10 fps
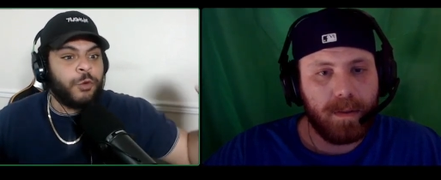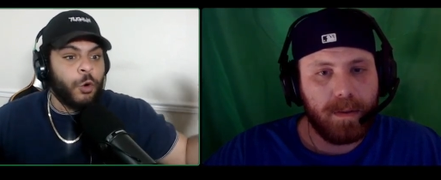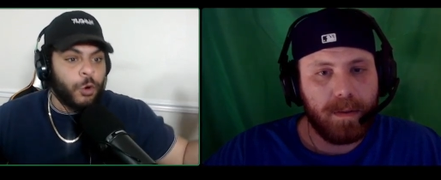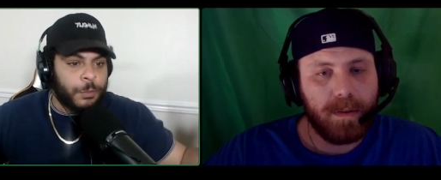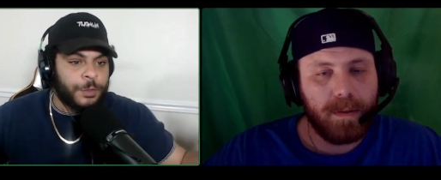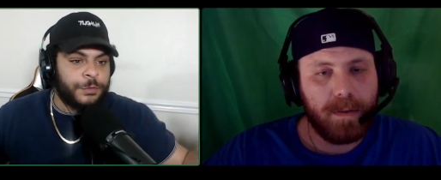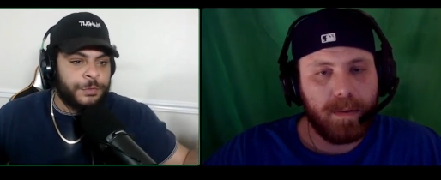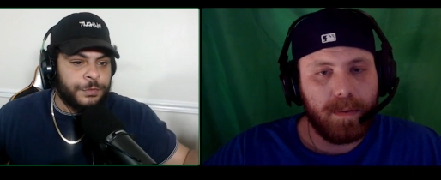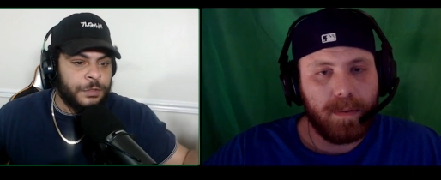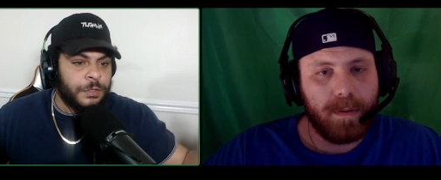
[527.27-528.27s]
Speaker 1: form
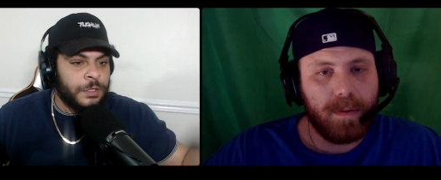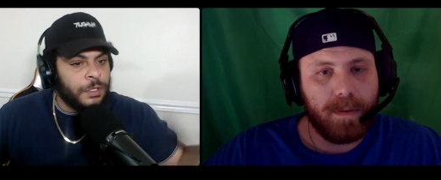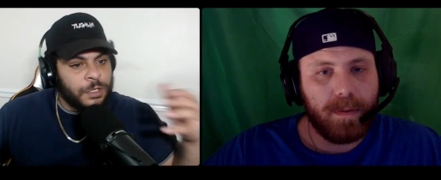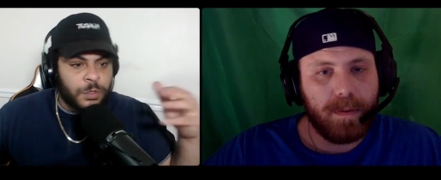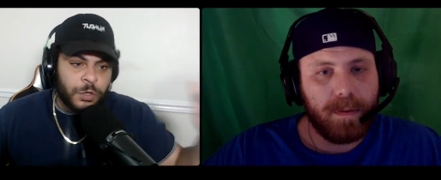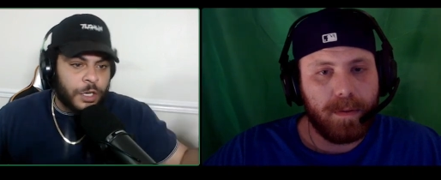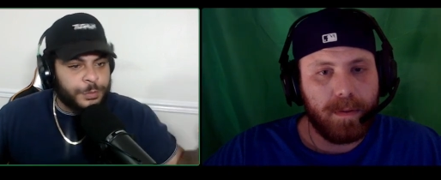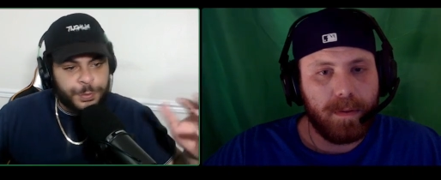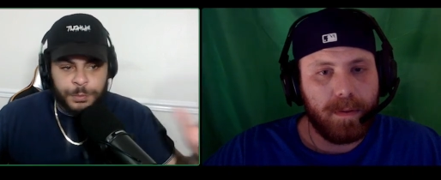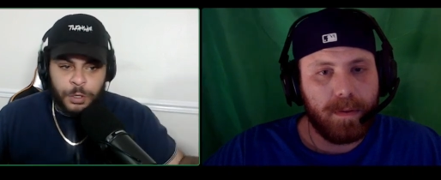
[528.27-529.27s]
of cross
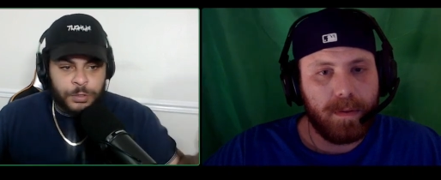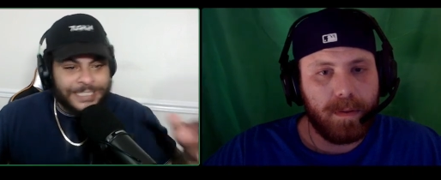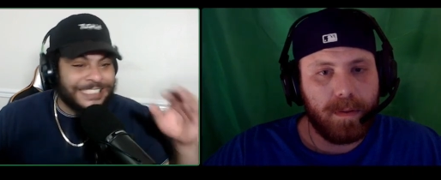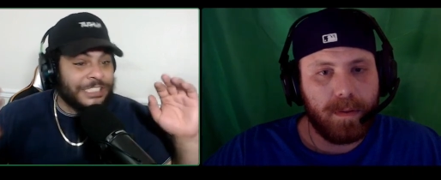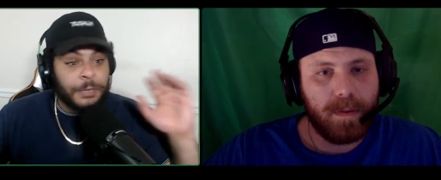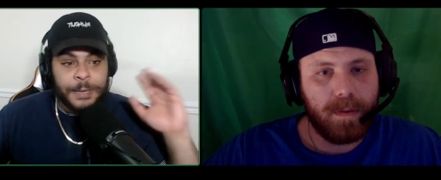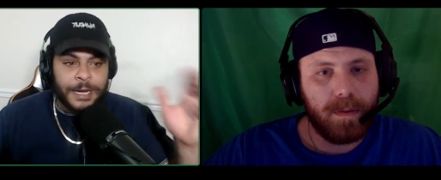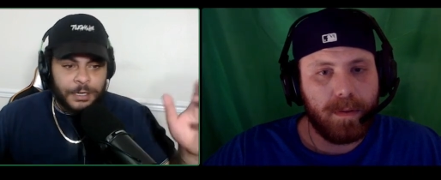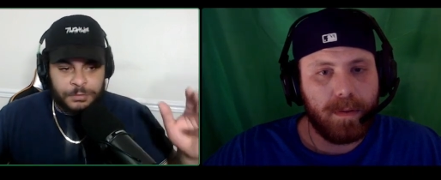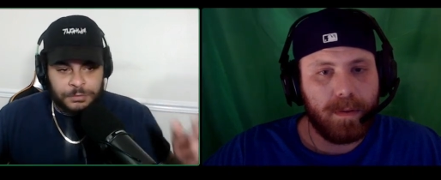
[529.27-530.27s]
promoting
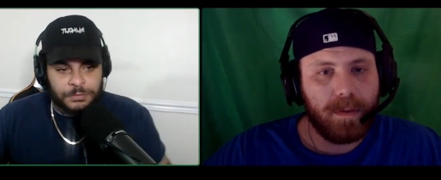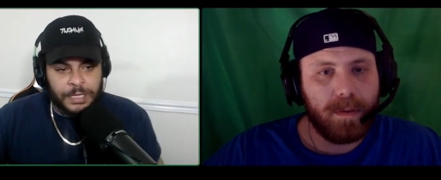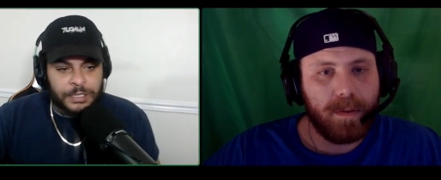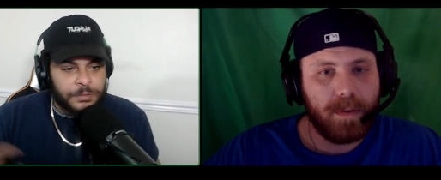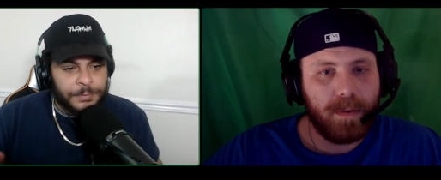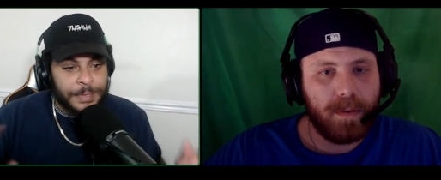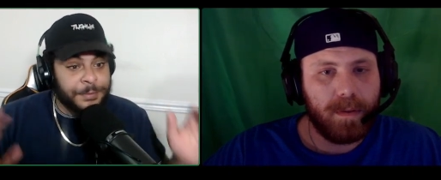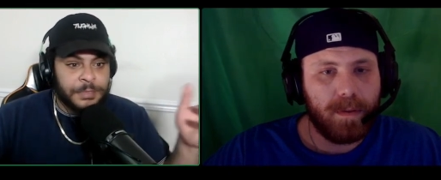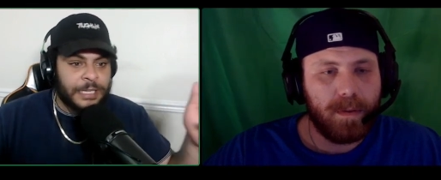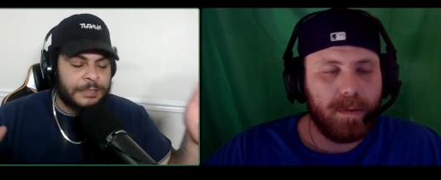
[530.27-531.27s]
somehow. I don't. Maybe
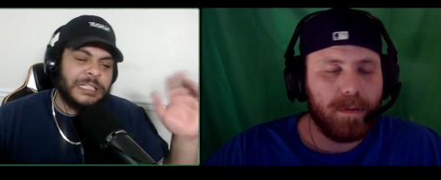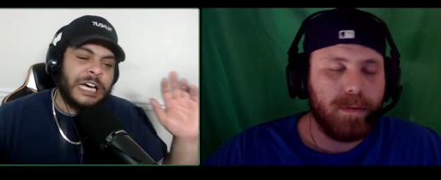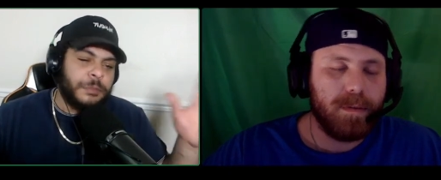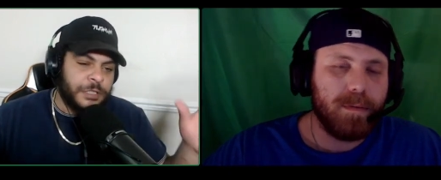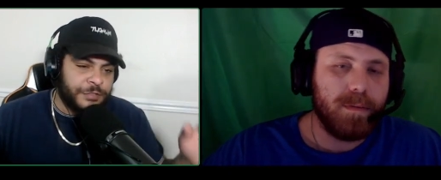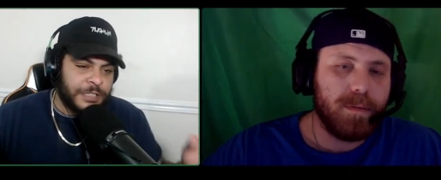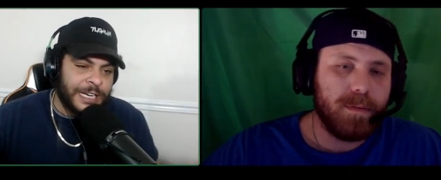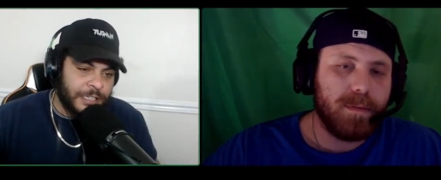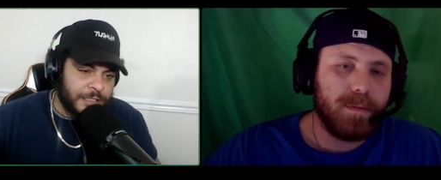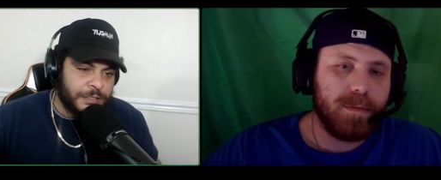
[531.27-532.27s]
like that'll be the
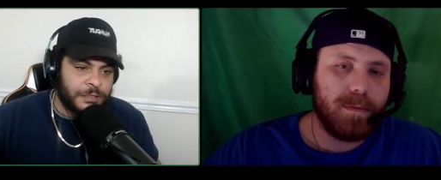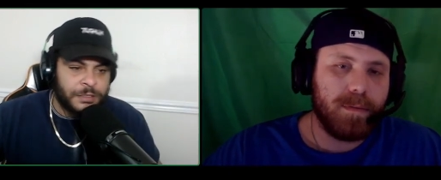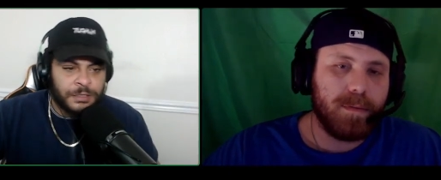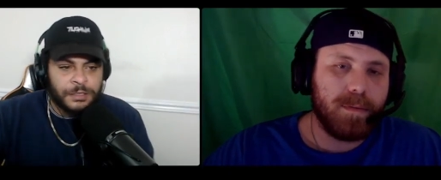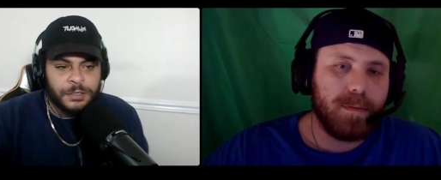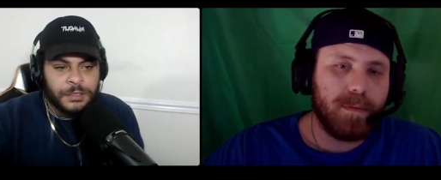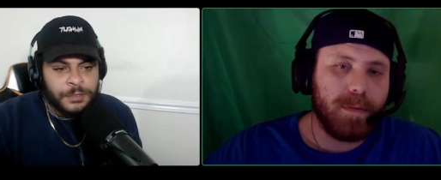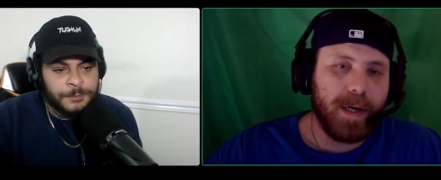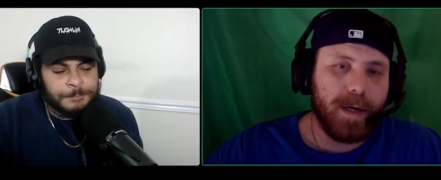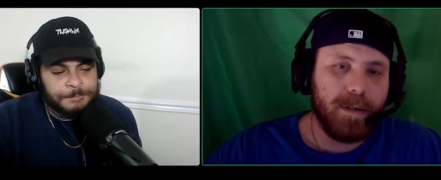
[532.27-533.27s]
finale.
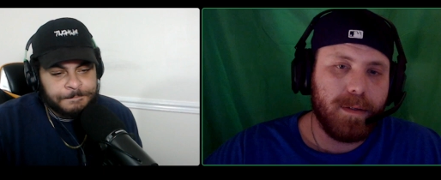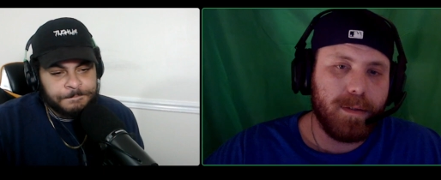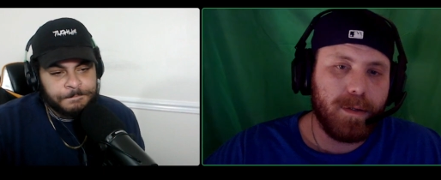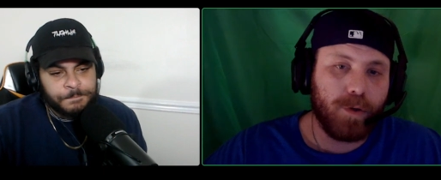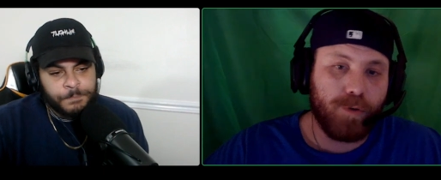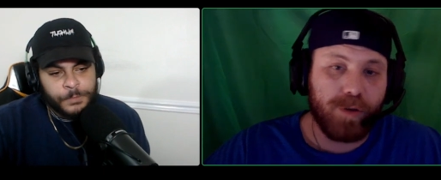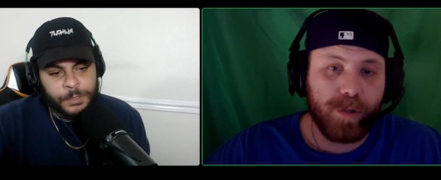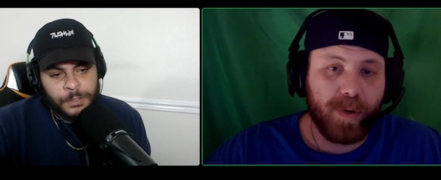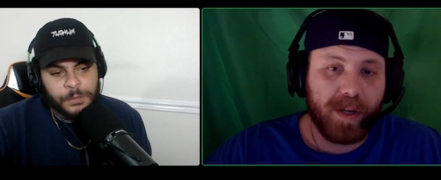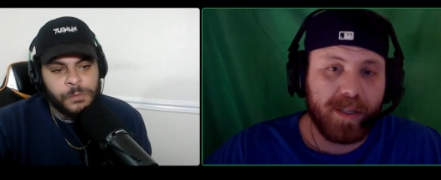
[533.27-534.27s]
Speaker 2: Yeah,
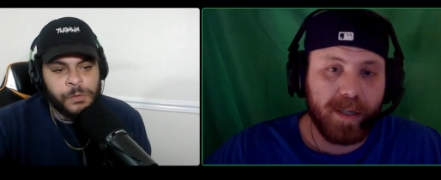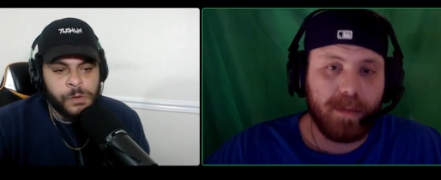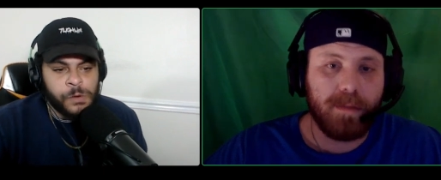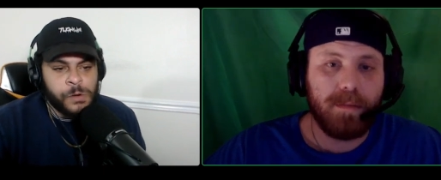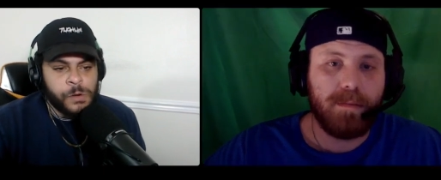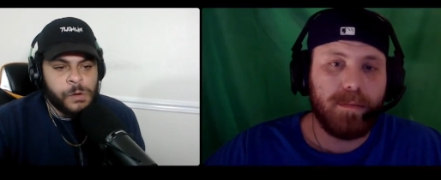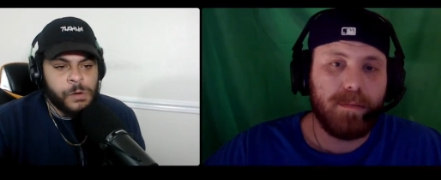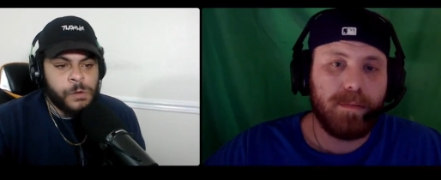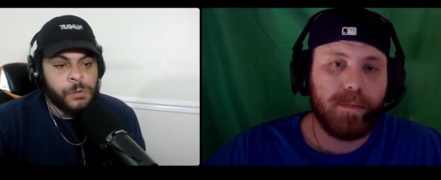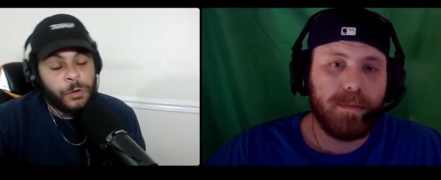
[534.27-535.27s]
Crystal breaks in.
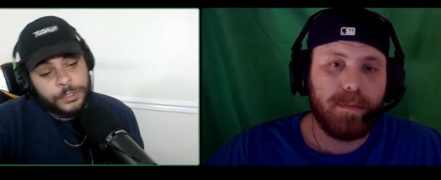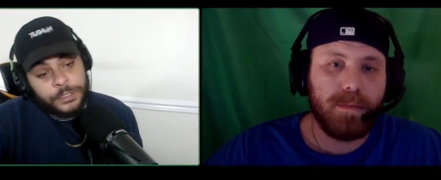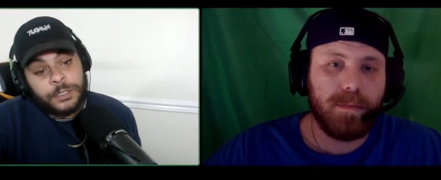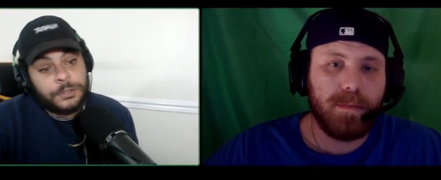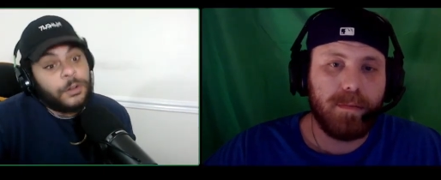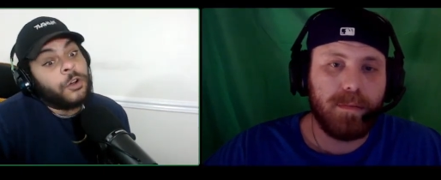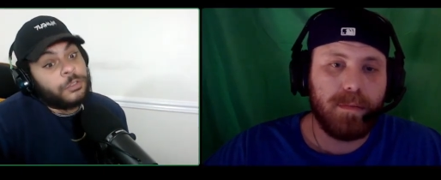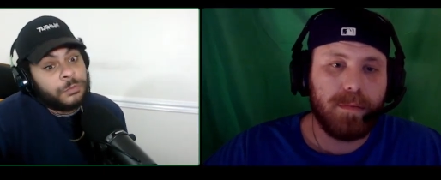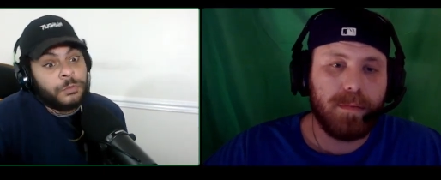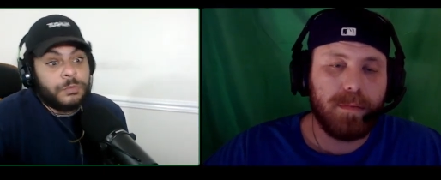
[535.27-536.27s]
Speaker 1: Or
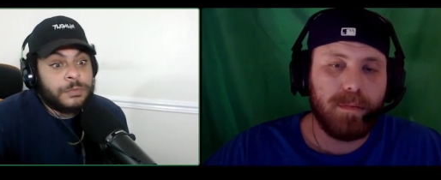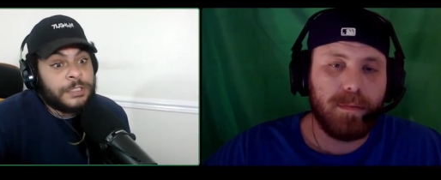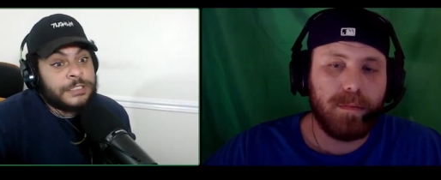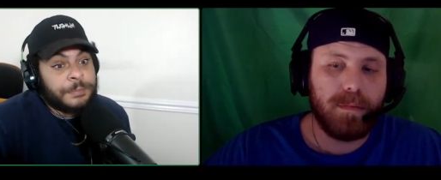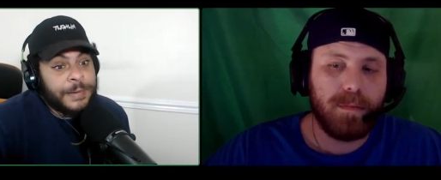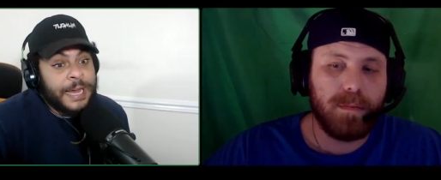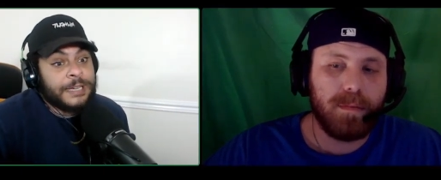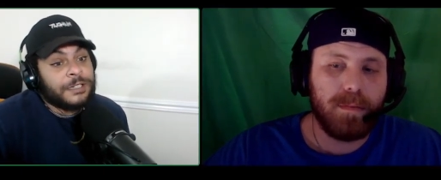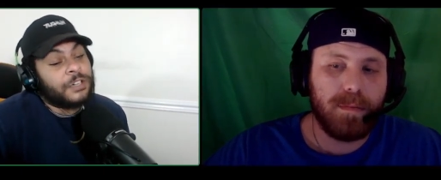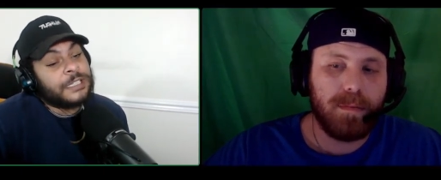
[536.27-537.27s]
or does it
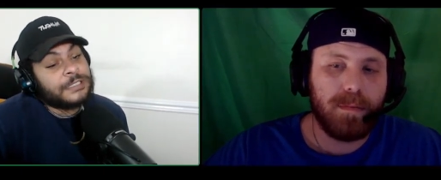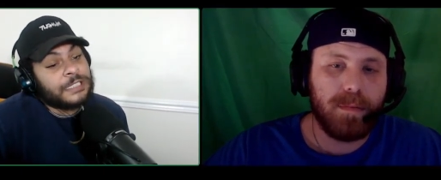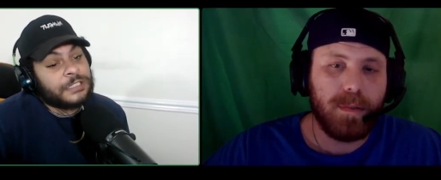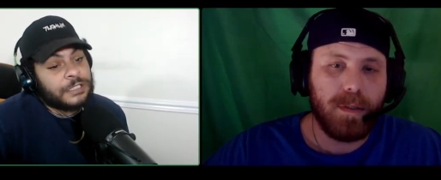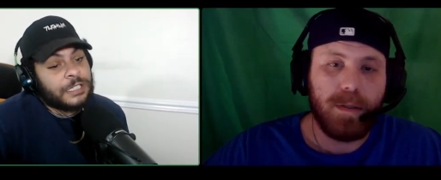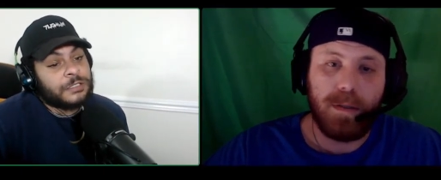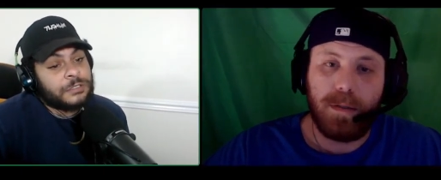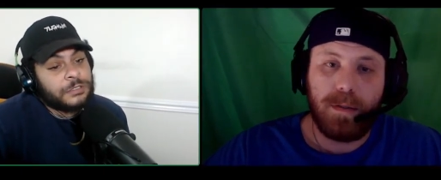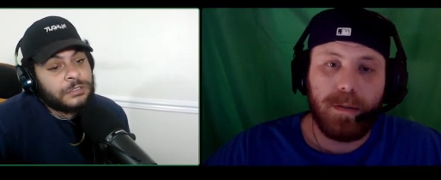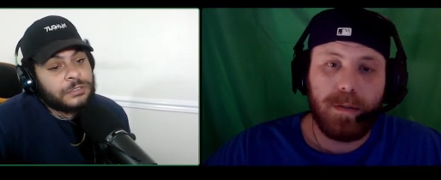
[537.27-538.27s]
back? Oh, that's actually kind of cool.